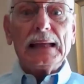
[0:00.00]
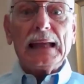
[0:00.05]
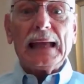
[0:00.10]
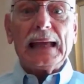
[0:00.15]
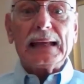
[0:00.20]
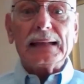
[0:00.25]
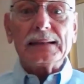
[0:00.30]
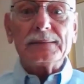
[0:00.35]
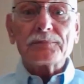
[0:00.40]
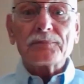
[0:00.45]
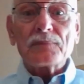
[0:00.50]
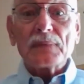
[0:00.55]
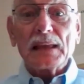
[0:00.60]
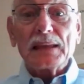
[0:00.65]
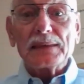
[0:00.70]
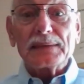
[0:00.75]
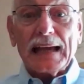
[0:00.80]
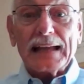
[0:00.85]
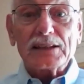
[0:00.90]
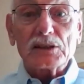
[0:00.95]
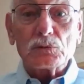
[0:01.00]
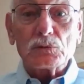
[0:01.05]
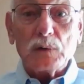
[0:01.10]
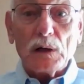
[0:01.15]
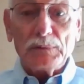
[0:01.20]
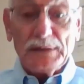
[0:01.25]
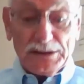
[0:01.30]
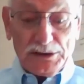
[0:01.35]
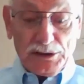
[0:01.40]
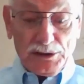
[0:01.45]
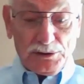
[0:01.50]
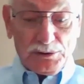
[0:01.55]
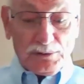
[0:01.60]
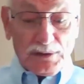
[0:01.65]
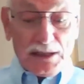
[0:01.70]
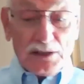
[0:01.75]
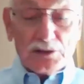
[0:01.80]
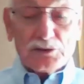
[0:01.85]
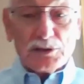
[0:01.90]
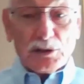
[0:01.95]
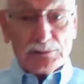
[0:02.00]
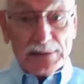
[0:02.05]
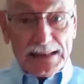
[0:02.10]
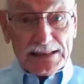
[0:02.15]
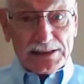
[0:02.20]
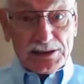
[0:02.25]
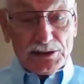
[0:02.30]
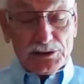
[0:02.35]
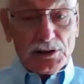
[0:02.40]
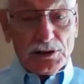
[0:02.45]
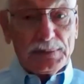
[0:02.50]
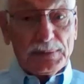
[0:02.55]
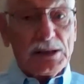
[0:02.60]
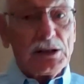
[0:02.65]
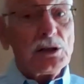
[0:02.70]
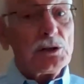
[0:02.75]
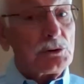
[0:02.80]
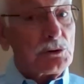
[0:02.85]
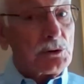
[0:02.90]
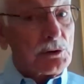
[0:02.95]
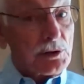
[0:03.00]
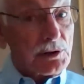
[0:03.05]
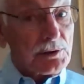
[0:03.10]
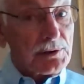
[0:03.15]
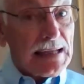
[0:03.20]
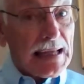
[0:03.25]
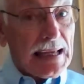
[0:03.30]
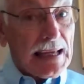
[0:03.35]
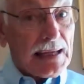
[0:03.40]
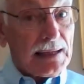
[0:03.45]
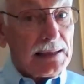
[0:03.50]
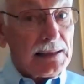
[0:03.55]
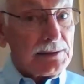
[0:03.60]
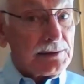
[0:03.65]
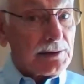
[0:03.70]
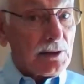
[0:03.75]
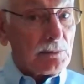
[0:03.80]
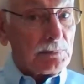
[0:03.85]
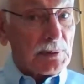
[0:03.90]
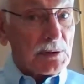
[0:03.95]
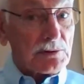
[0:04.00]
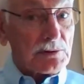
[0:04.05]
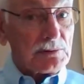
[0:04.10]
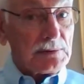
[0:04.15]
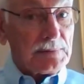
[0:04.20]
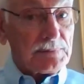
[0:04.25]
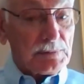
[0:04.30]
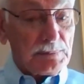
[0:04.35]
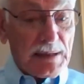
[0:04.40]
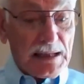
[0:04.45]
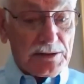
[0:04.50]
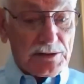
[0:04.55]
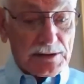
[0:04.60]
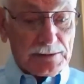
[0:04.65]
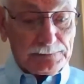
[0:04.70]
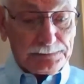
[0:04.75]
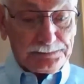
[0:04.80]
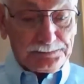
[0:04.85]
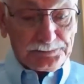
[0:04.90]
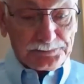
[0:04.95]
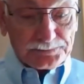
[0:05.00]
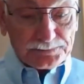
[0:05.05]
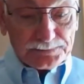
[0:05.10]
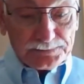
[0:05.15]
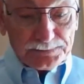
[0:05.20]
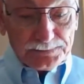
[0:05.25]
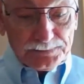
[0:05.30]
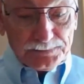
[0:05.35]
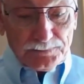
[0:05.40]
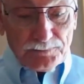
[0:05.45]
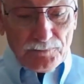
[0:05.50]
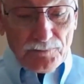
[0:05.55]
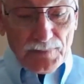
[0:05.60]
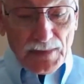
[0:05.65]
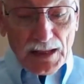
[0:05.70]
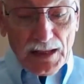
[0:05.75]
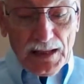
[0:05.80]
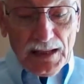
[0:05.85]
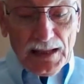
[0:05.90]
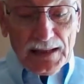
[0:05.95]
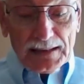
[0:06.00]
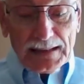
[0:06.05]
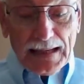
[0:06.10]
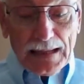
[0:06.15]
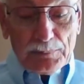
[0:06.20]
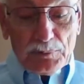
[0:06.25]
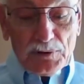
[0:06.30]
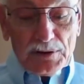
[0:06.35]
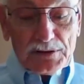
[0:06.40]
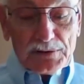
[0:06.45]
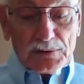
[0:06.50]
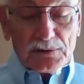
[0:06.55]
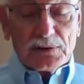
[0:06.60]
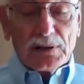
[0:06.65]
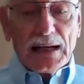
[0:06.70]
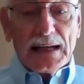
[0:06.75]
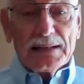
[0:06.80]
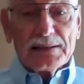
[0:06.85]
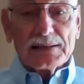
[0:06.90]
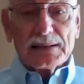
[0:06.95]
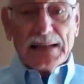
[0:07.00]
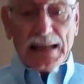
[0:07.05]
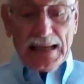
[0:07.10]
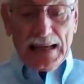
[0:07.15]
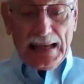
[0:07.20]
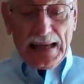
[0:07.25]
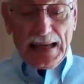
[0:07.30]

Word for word: And that's what we do. So listen to me. You heard that no personal information. Cowboys for Christ